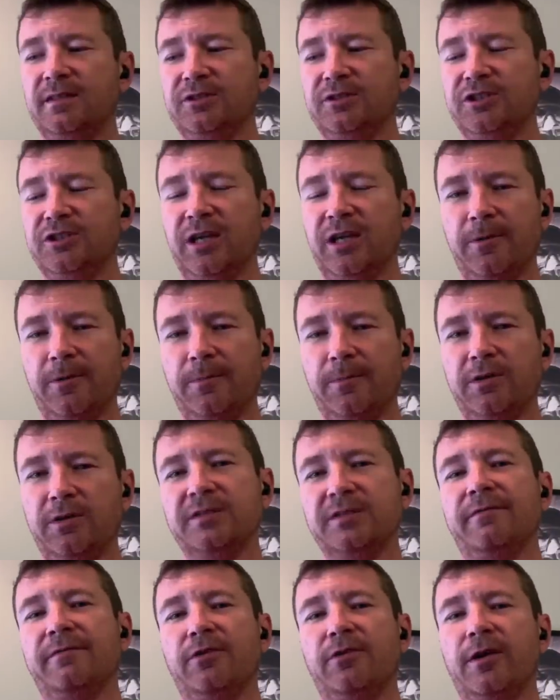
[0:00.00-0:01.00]
the Shepard
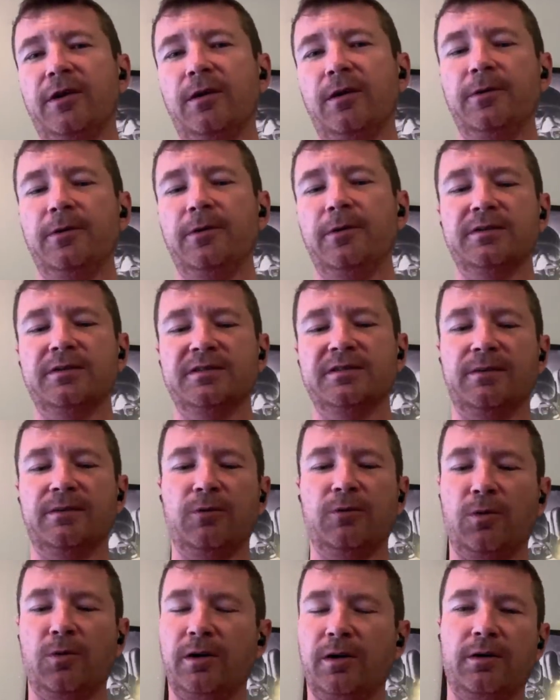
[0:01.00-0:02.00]
books have audiobooks, and
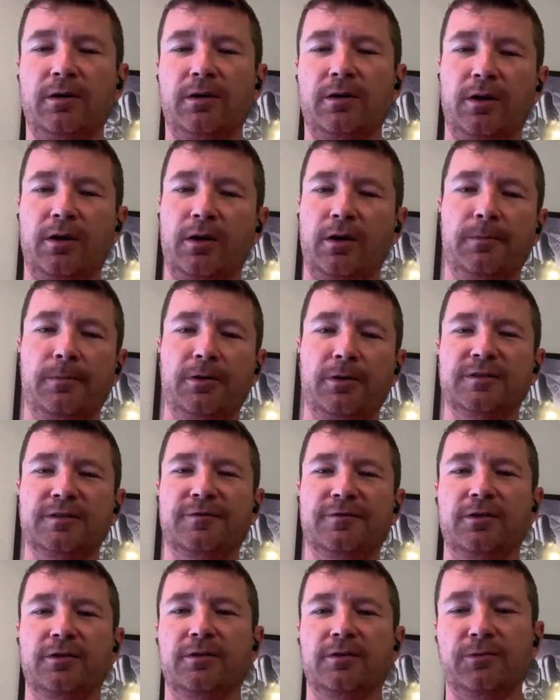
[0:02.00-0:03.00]
we're working on audiobooks
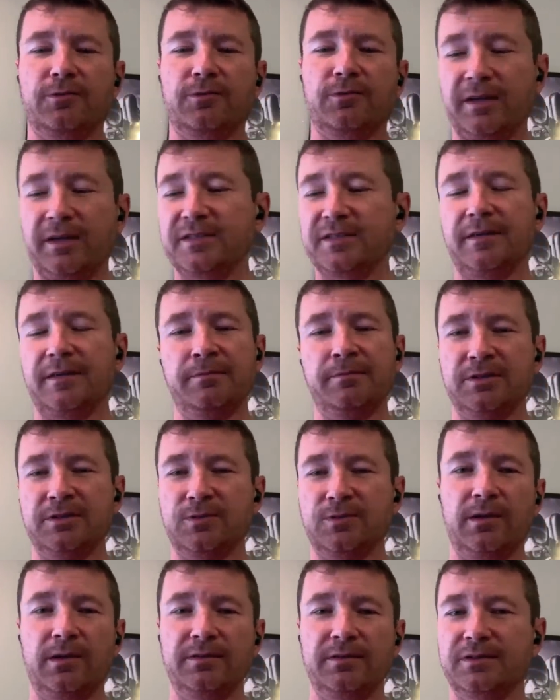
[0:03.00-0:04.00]
for the rest of them
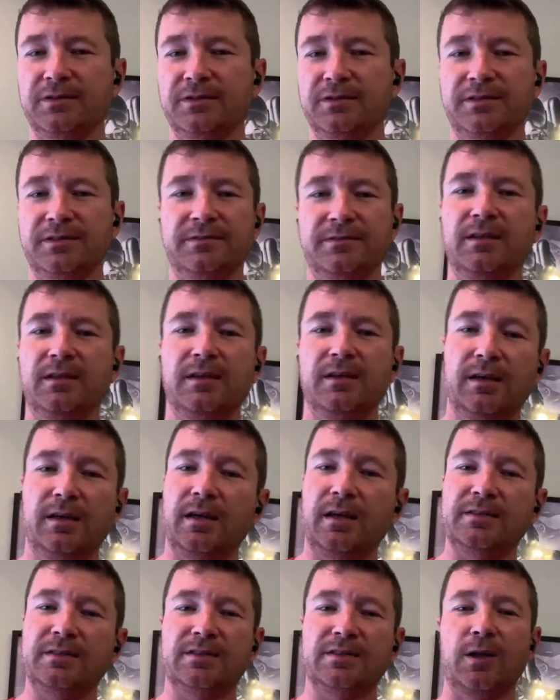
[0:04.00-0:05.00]
as well. It's just,
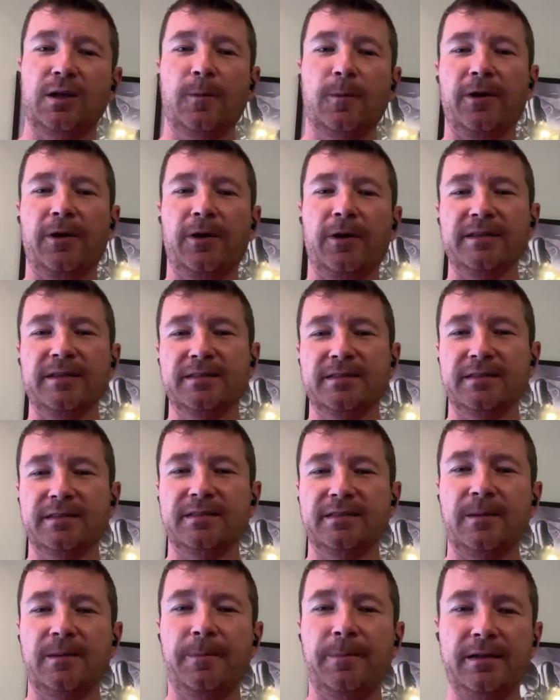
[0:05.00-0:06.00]
it's a slow
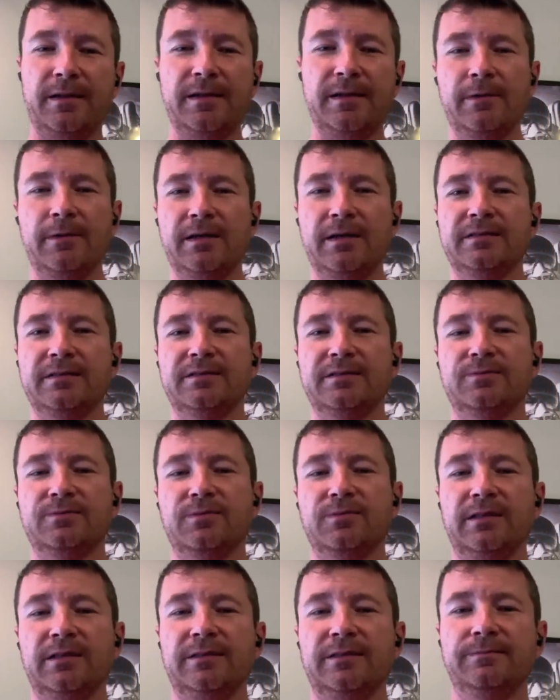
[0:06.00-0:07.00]
process, and the pandemic is
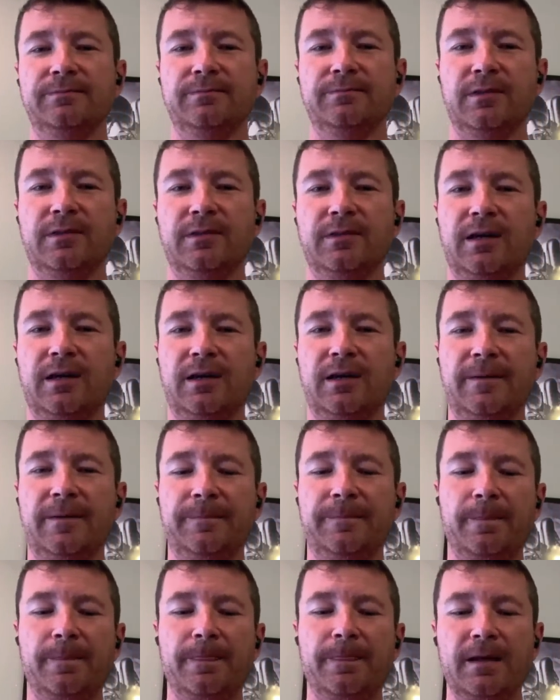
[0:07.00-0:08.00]
really,
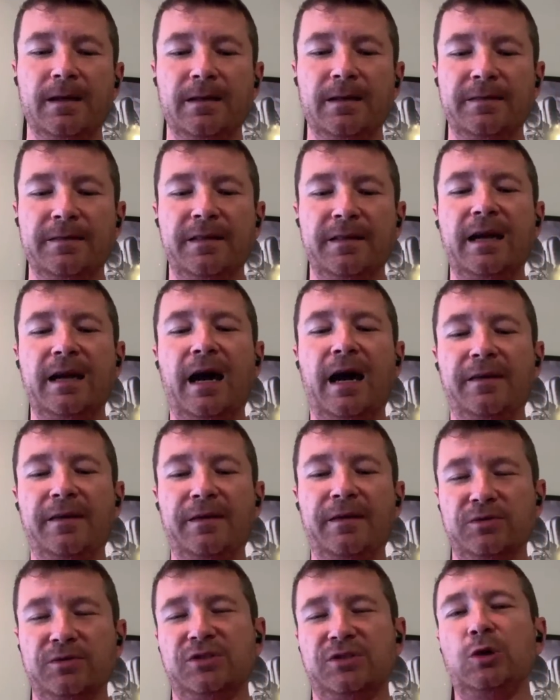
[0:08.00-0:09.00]
the guy
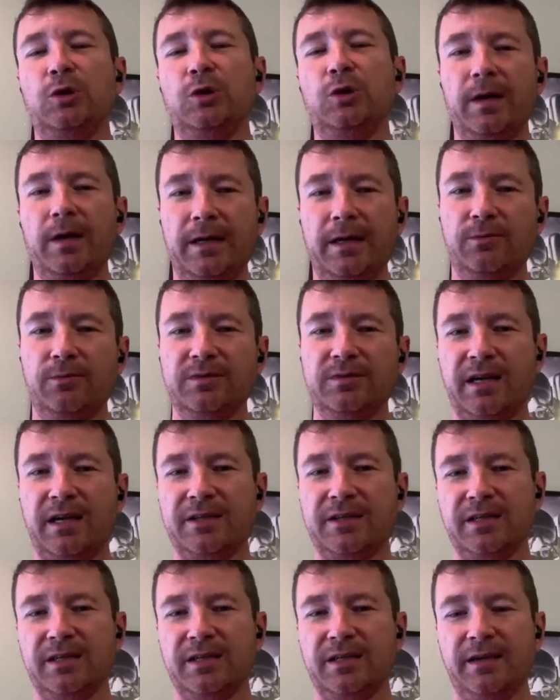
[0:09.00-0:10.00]
that was doing it was
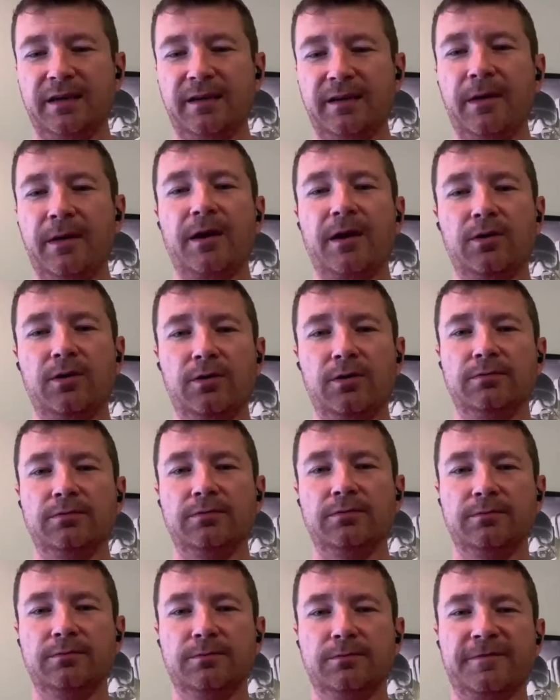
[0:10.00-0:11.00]
actually a
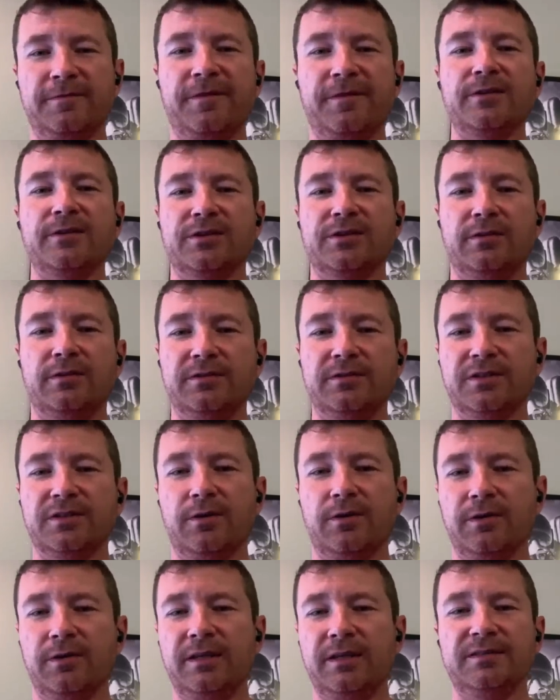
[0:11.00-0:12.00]
medical professional,
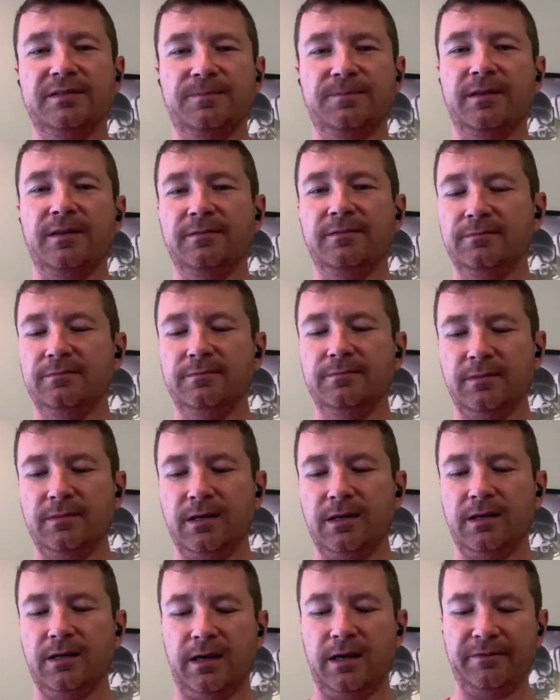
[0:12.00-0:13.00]
so he's been
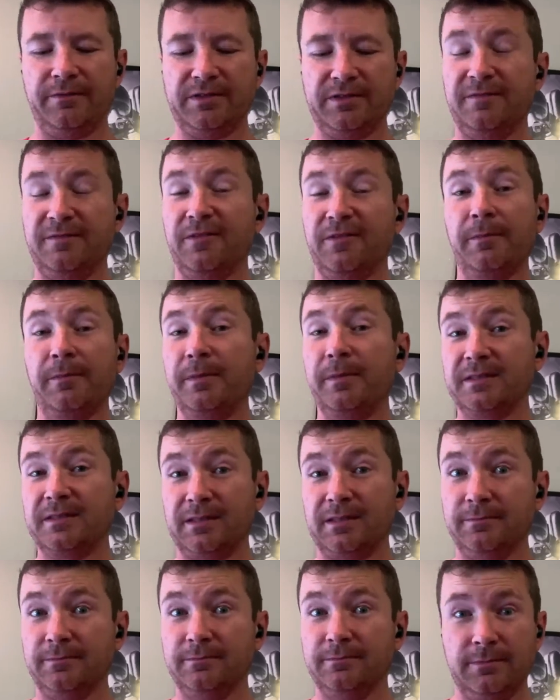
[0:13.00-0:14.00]
obviously very
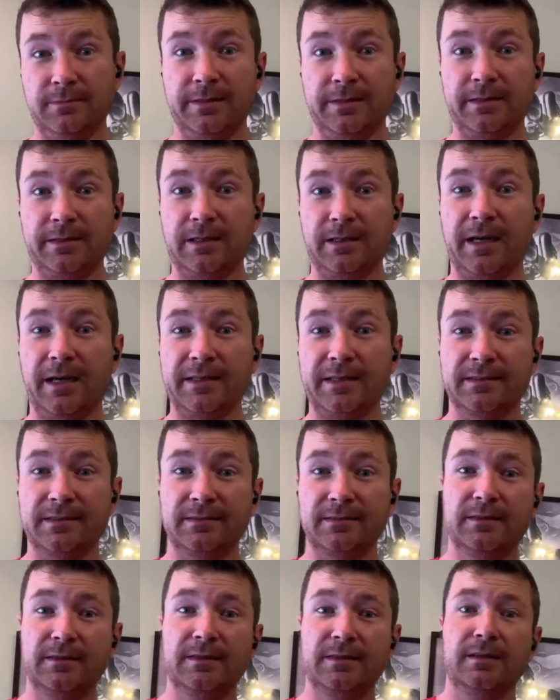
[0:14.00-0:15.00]
busy in the last